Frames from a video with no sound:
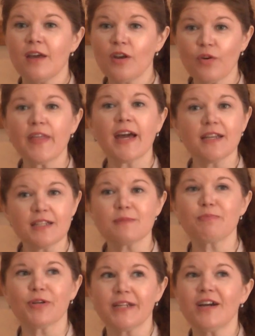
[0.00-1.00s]
No, that
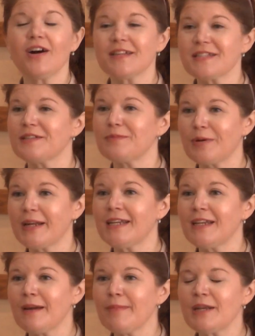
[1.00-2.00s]
is pretty awesome, right?
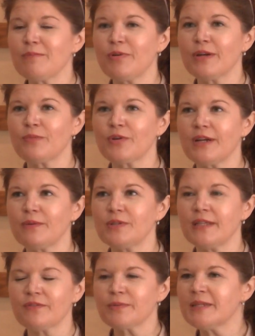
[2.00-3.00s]
I'm at a point where I will
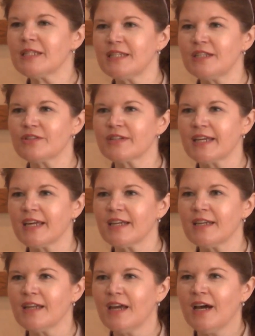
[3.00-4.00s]
never be a leader
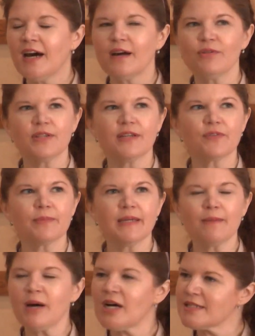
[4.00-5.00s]
again. I will never be
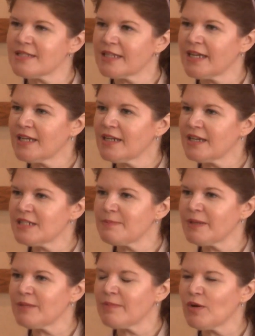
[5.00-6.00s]
a boss again. I
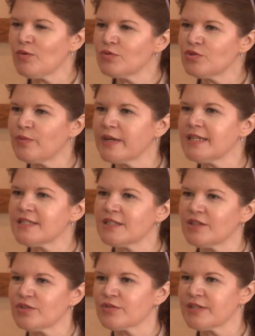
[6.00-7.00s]
spent my whole 20s
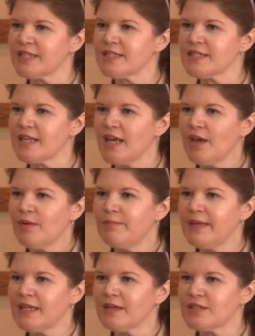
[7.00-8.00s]
and 30s
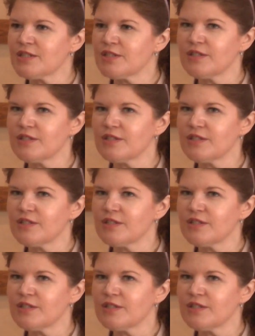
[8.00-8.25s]
being a